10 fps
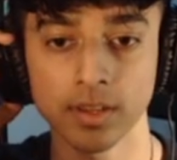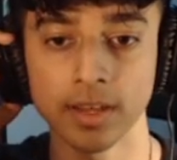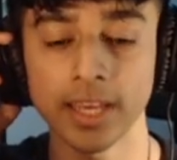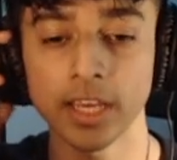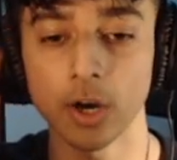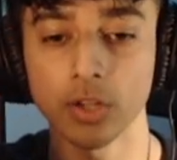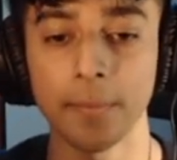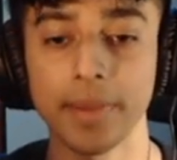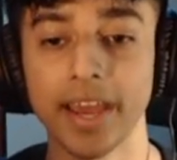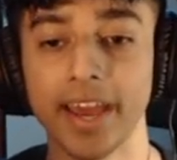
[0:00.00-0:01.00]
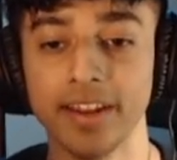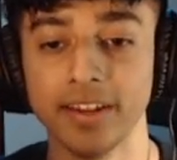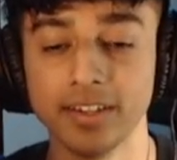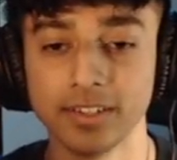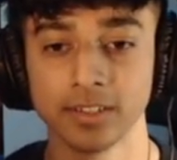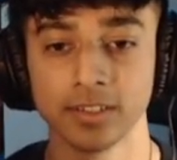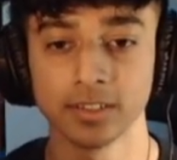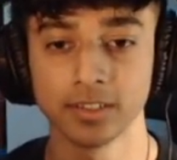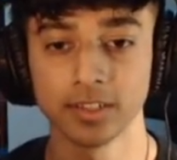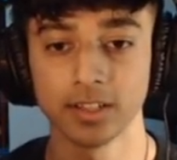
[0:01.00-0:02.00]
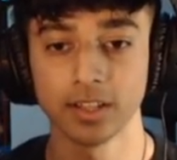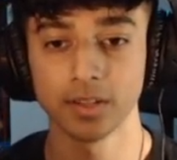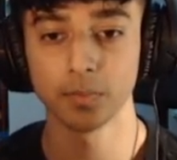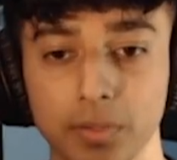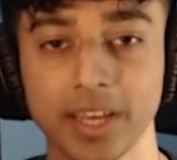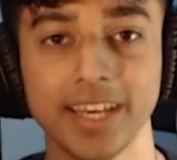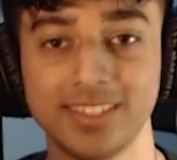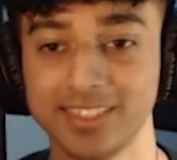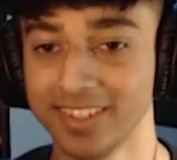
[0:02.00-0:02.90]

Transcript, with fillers: Hey, yo, let me in! Please?